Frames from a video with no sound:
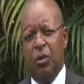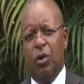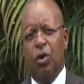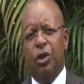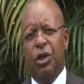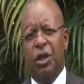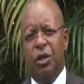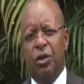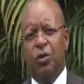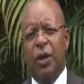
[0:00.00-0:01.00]
We'll
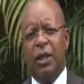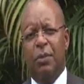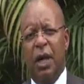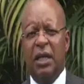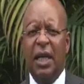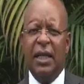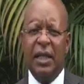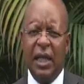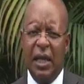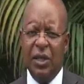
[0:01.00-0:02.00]
continue to expand
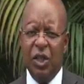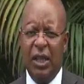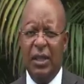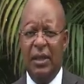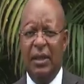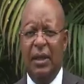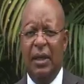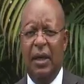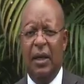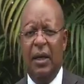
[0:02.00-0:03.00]
agriculture,
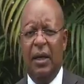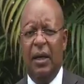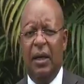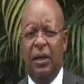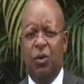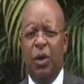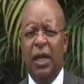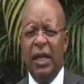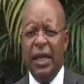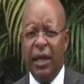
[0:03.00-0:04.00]
uh,
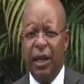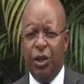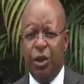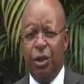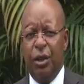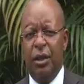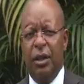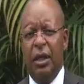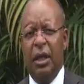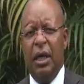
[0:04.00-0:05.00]
doing irrigation,
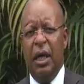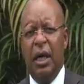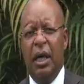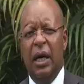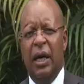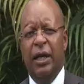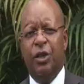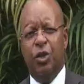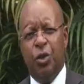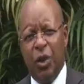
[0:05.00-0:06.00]
uh,
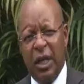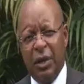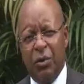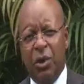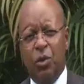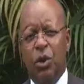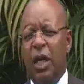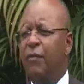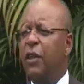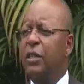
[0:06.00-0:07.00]
ensuring we do
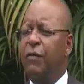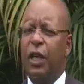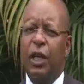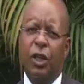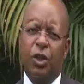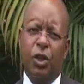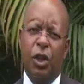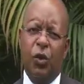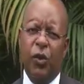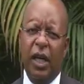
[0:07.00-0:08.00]

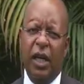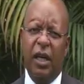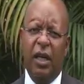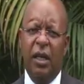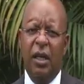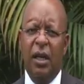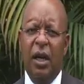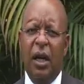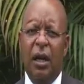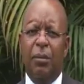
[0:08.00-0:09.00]
diversification in Othaya,
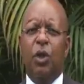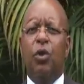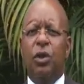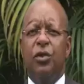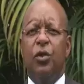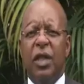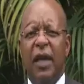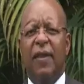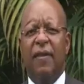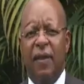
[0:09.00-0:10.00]
uh, because those
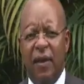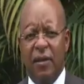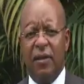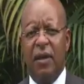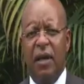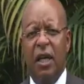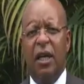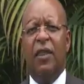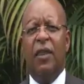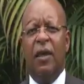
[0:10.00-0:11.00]
are the things
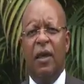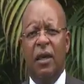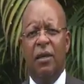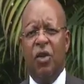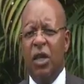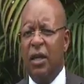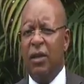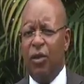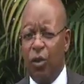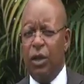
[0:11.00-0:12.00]
he, he
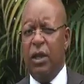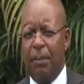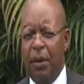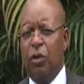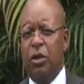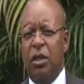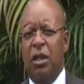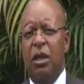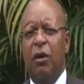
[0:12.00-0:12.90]
really thought about